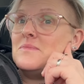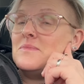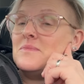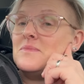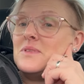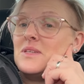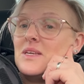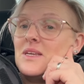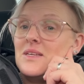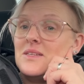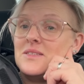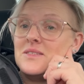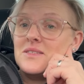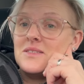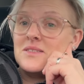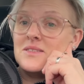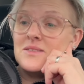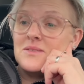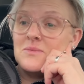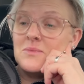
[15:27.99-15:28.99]
the
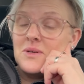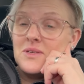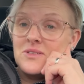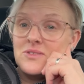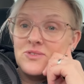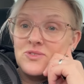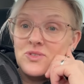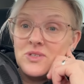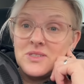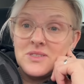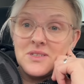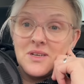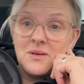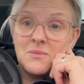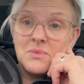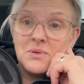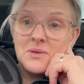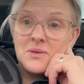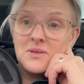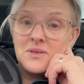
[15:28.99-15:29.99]
kids went dressed
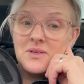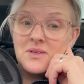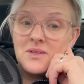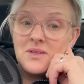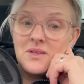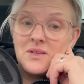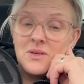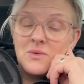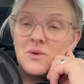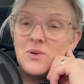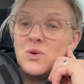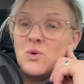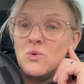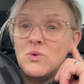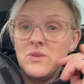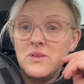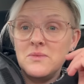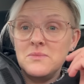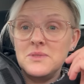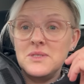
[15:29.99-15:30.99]
up. Well, not
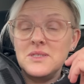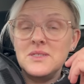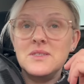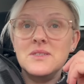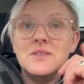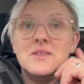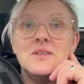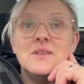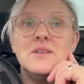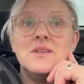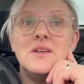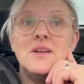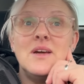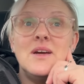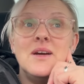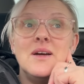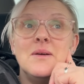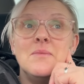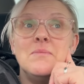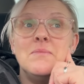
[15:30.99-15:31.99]
all of them did.
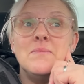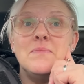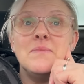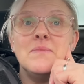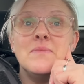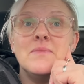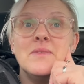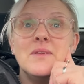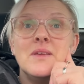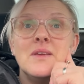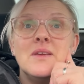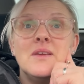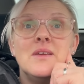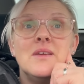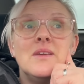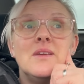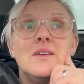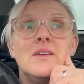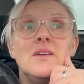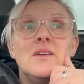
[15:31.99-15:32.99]

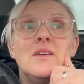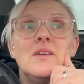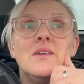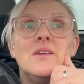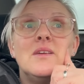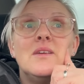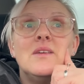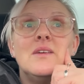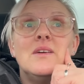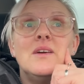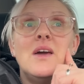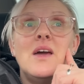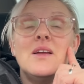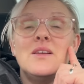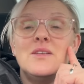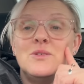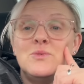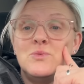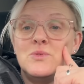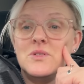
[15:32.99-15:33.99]

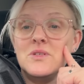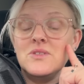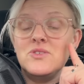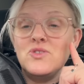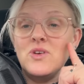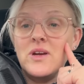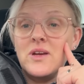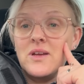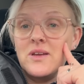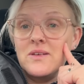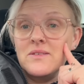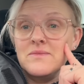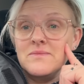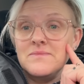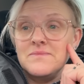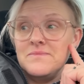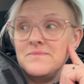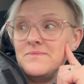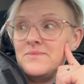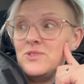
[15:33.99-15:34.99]
Agnes was a dragon,
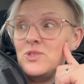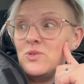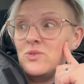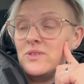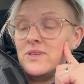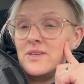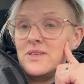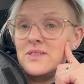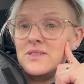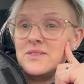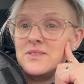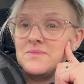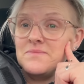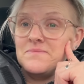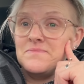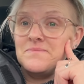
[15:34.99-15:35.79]
toothless.